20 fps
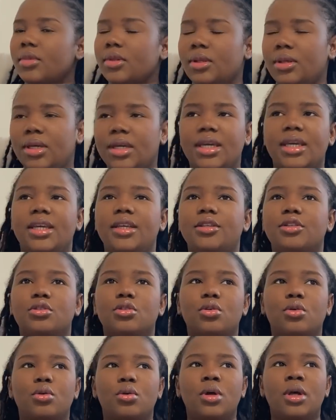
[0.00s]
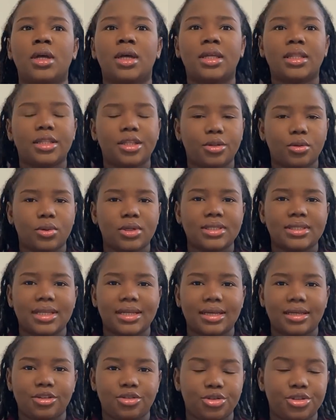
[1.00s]
Okay, so they're the ones
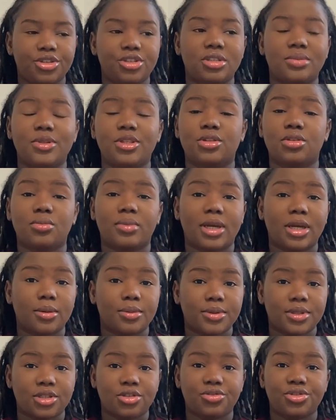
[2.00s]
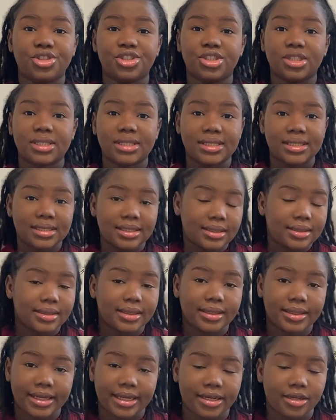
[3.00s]
that introduced me to my obstetrician,
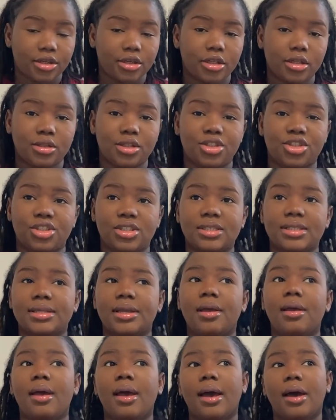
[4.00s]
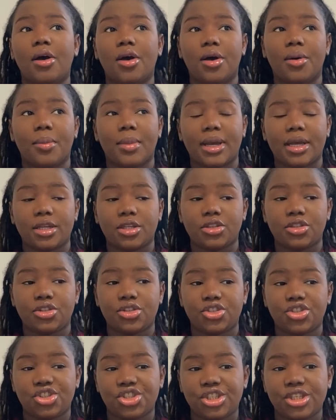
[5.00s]
gynecologist, and
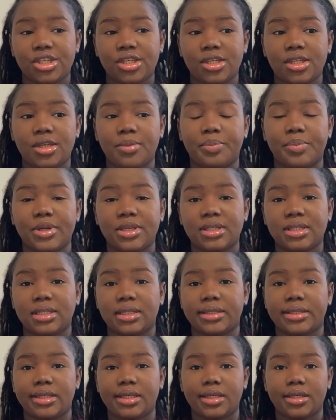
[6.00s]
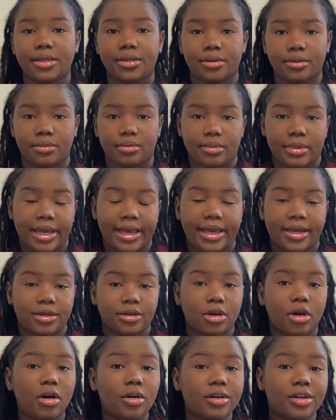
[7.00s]
she basically, I had
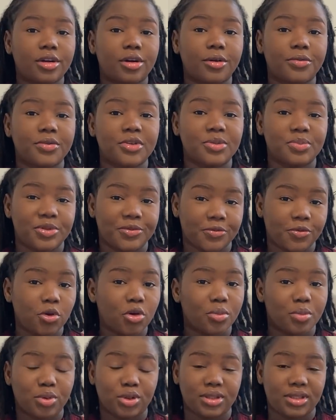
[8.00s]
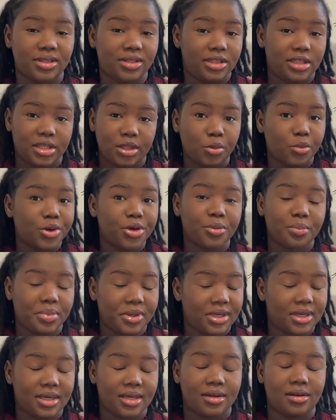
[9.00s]
called our office before, but they weren't
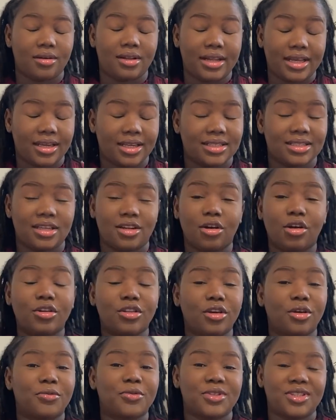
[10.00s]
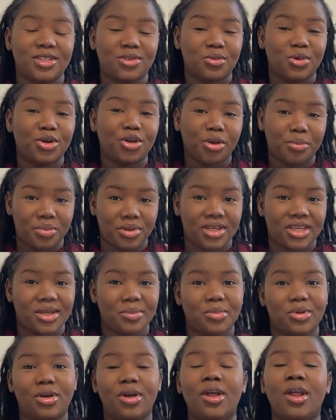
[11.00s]
picking. Like I said, all the offices were not picking.
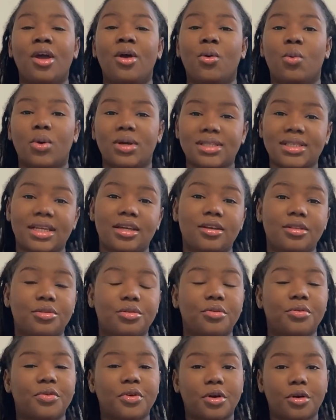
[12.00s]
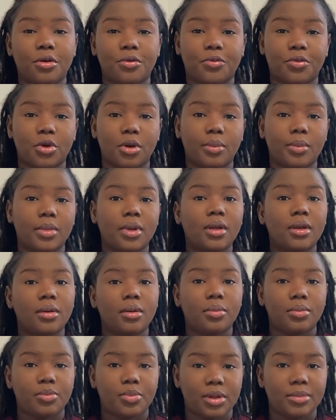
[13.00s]
But once I got the referral from
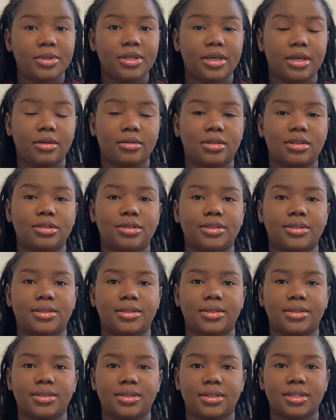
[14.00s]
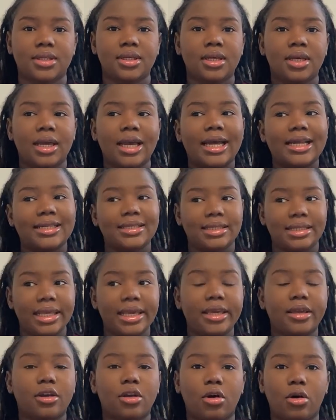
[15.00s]
public health nurses and
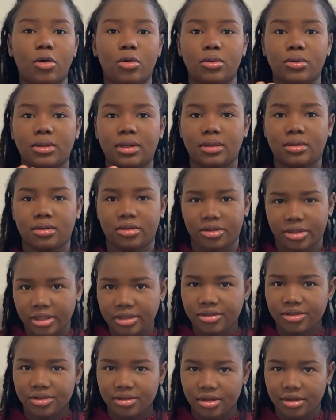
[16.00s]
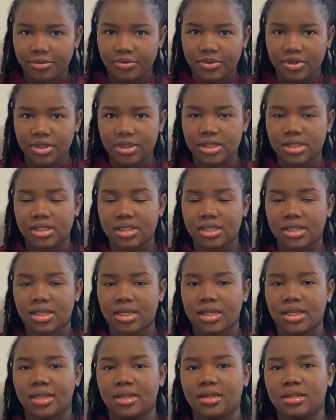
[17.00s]
they called the doctor's office
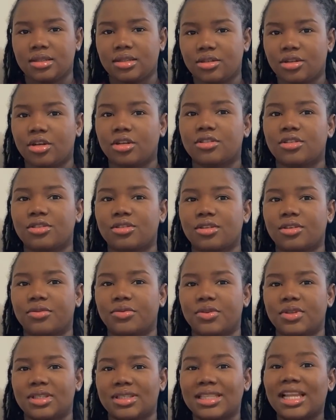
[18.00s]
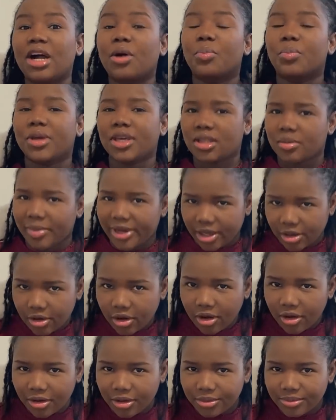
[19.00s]
now picked my
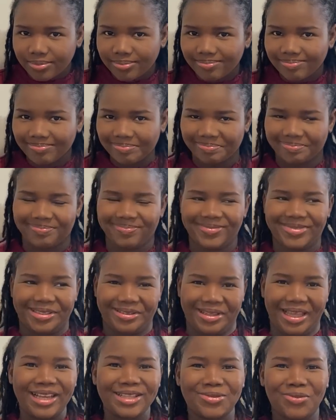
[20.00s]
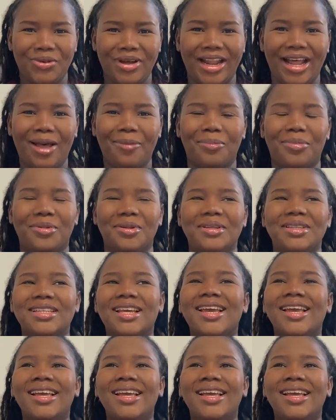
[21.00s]
call. So that's what happened.